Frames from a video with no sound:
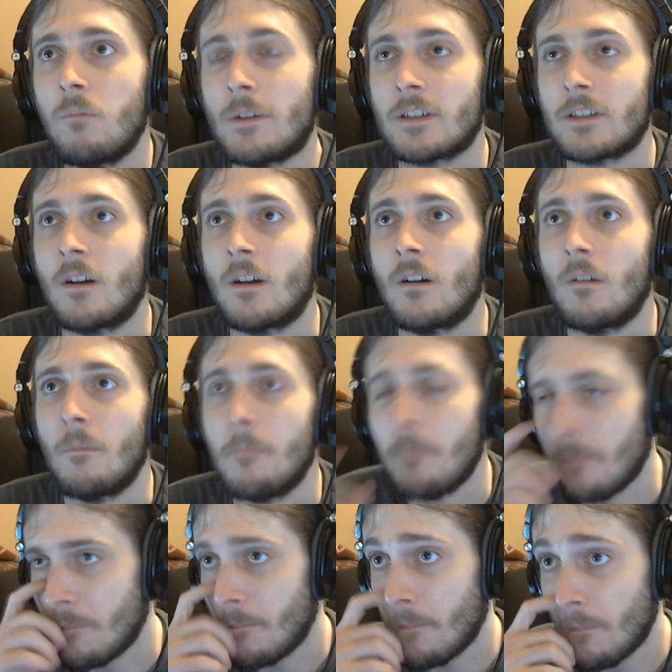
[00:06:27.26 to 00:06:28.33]
what's it called?
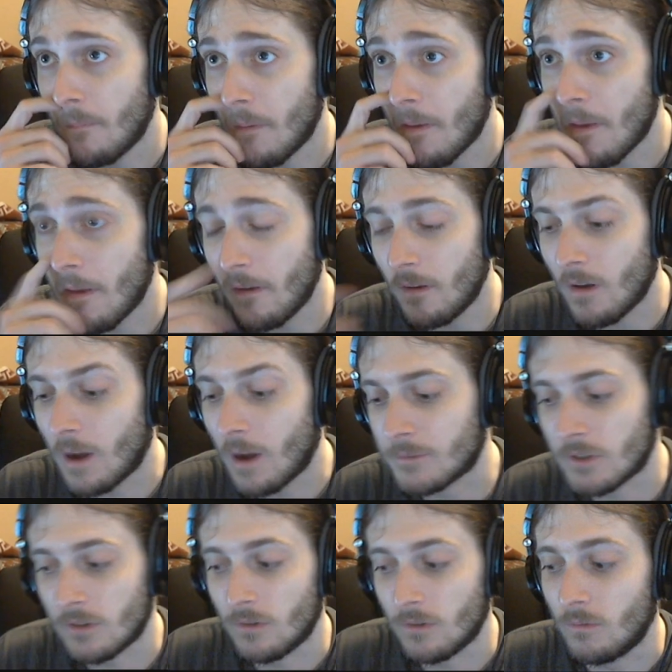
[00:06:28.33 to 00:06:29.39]

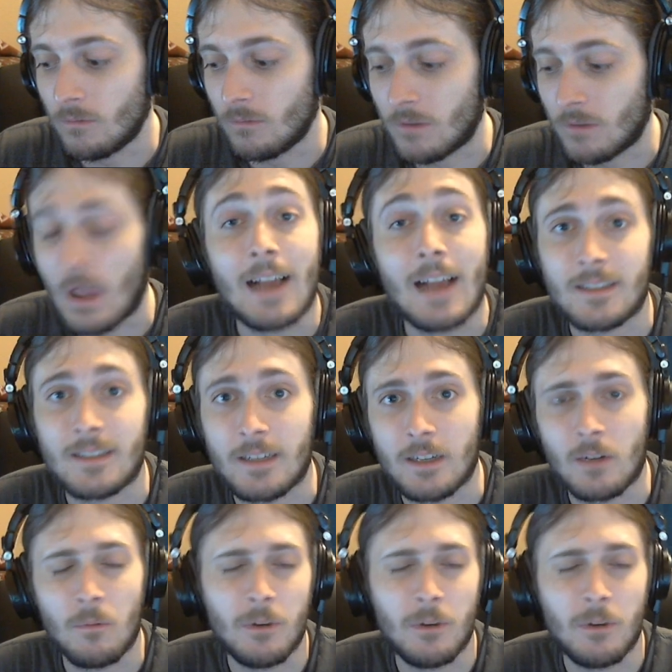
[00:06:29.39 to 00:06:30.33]
Up to Classic,